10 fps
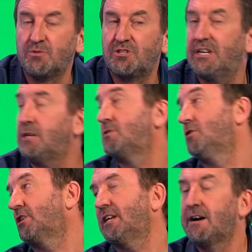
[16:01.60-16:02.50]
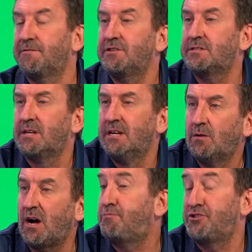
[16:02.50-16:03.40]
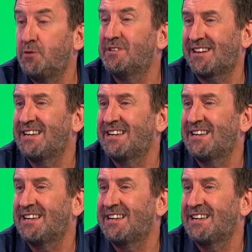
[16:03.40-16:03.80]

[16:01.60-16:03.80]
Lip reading: was that he was looking out for his... I presume it's an